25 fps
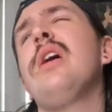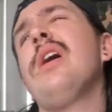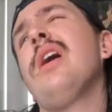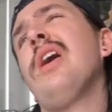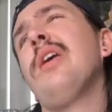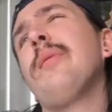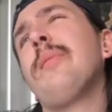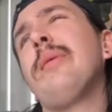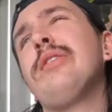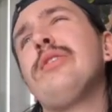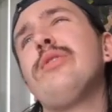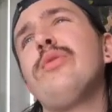
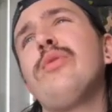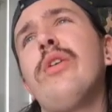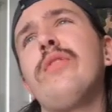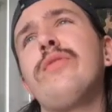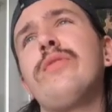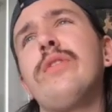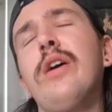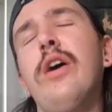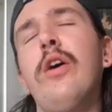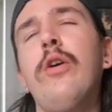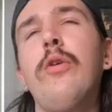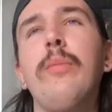I do have
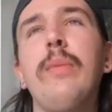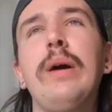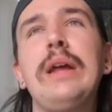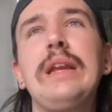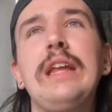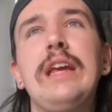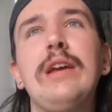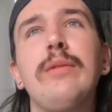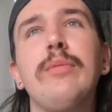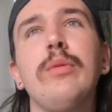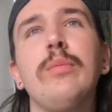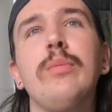to help my
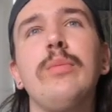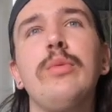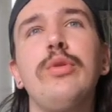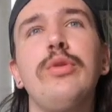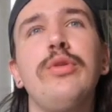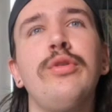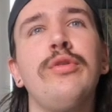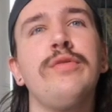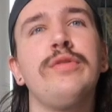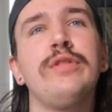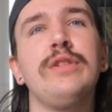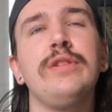neighbor
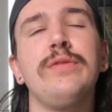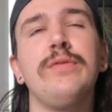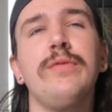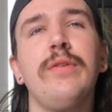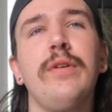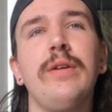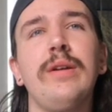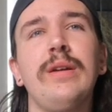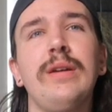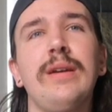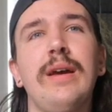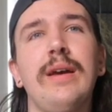move. She's
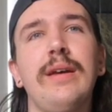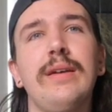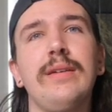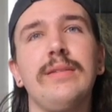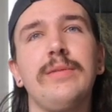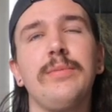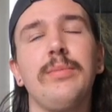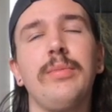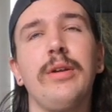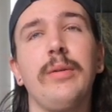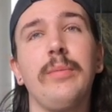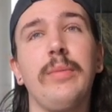very
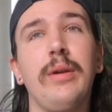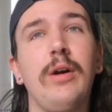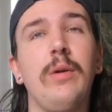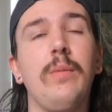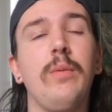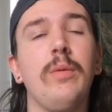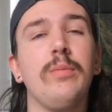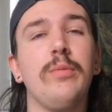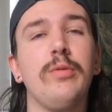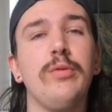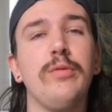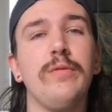nice, but I'm going to help
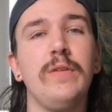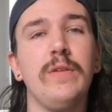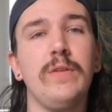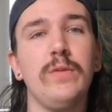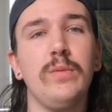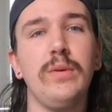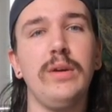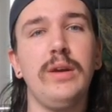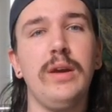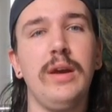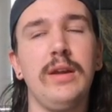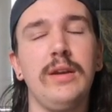her move this
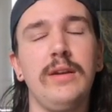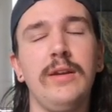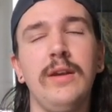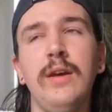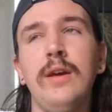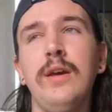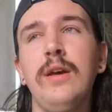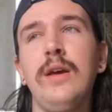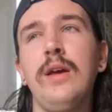weekend.